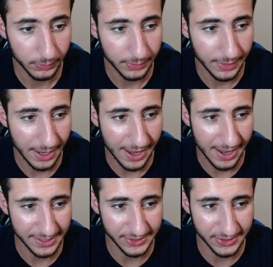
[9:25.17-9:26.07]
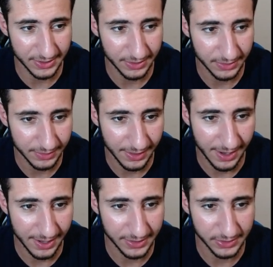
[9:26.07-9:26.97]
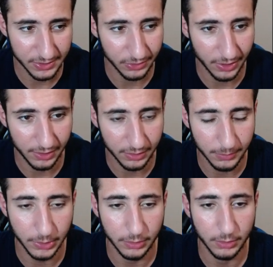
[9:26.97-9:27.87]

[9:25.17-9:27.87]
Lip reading: Nice. Okay, come on.